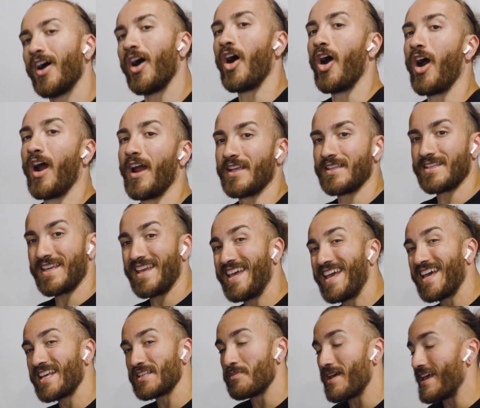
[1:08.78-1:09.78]
All right,
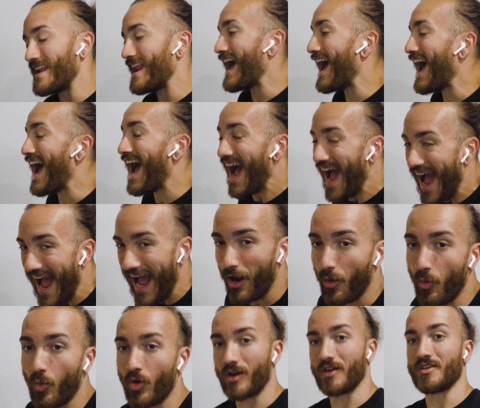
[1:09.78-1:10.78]
it has been
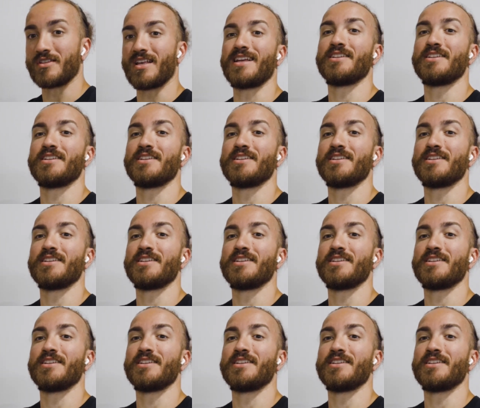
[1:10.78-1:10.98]
hours.